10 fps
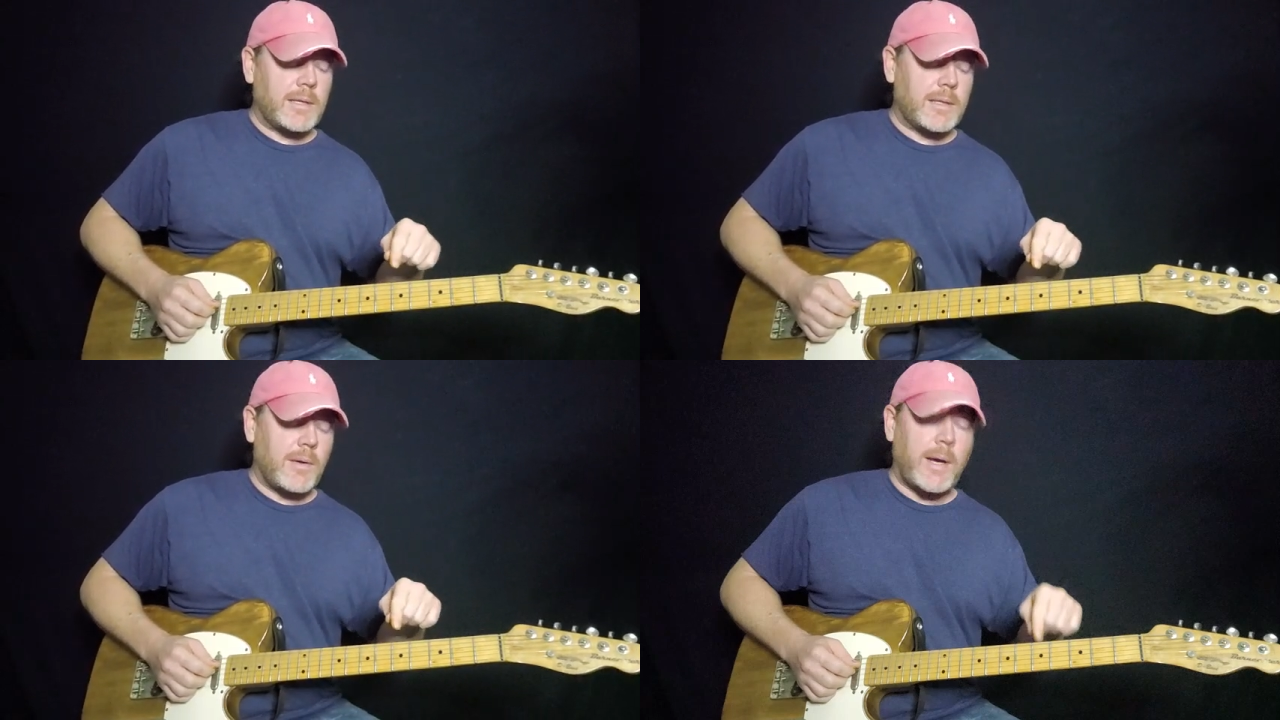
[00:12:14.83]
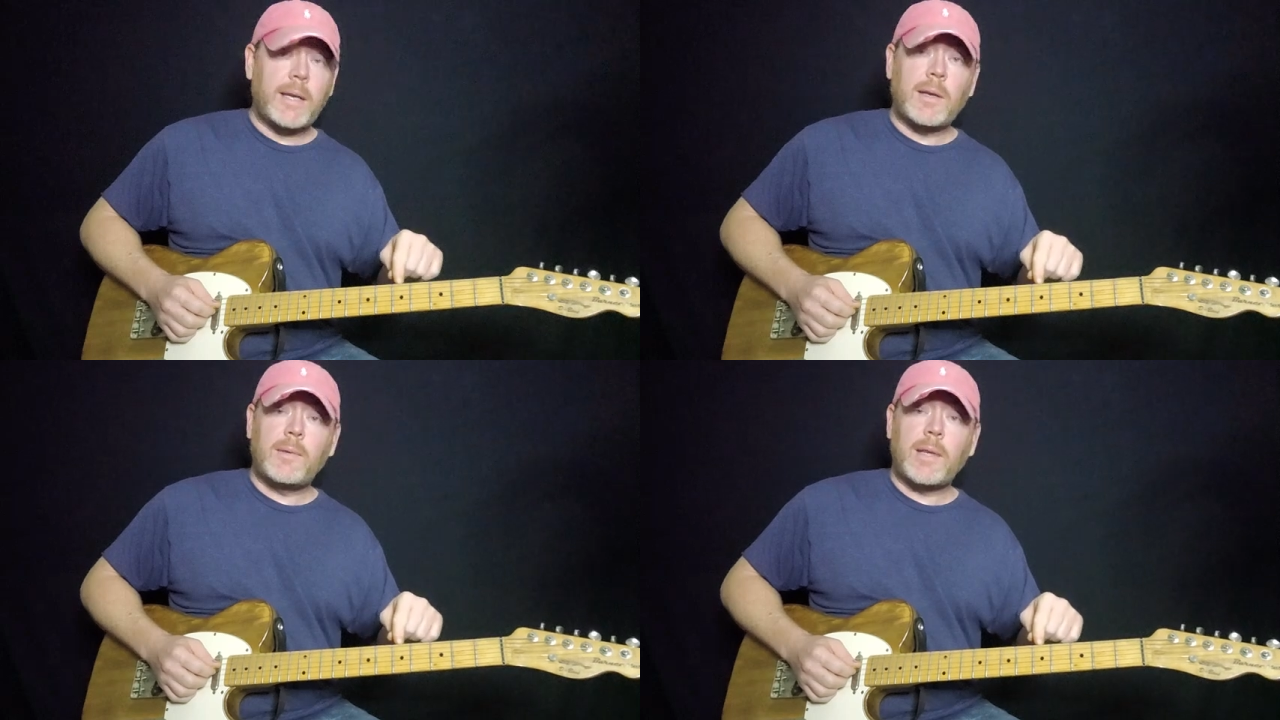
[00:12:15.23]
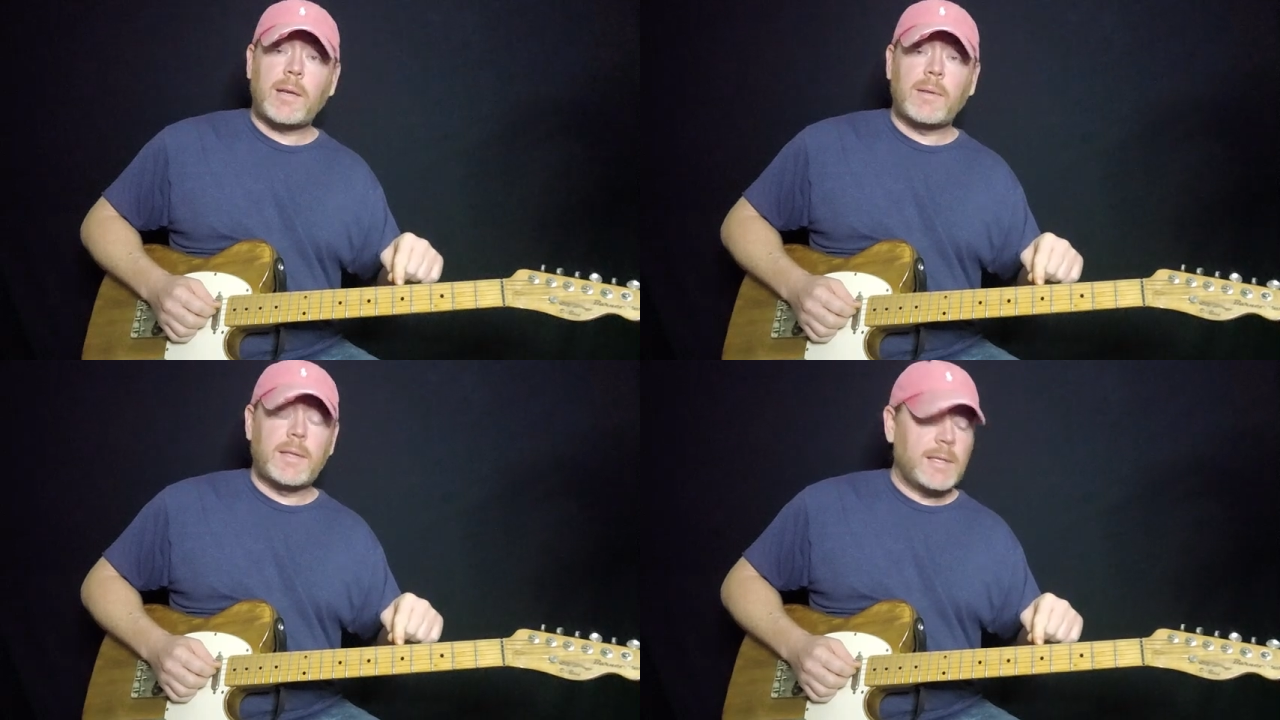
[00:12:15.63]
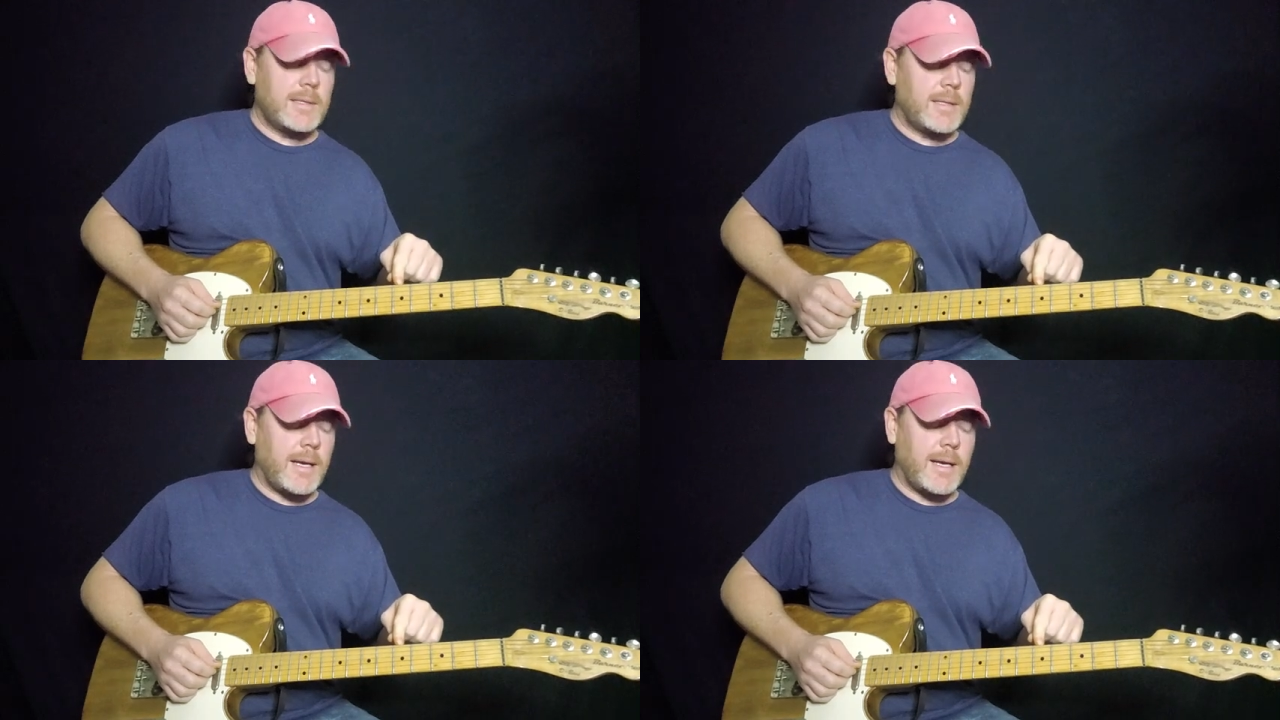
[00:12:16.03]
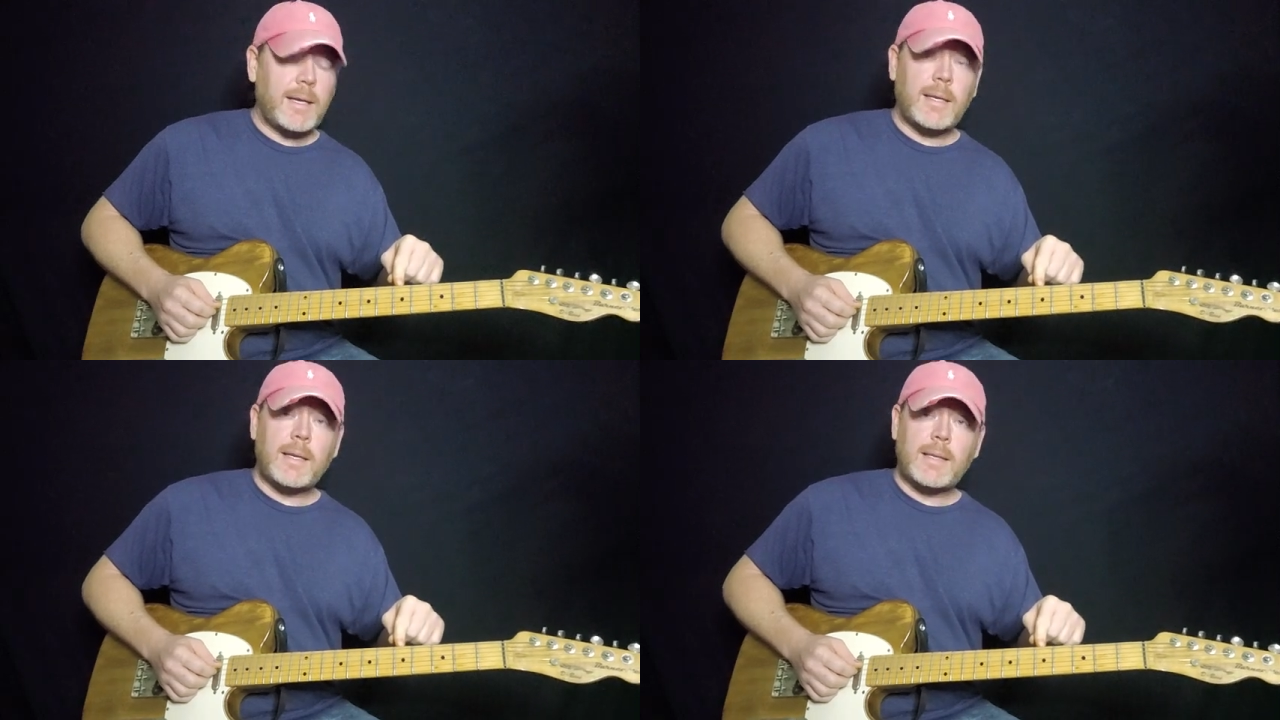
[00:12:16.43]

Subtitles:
so I know that on this dot I get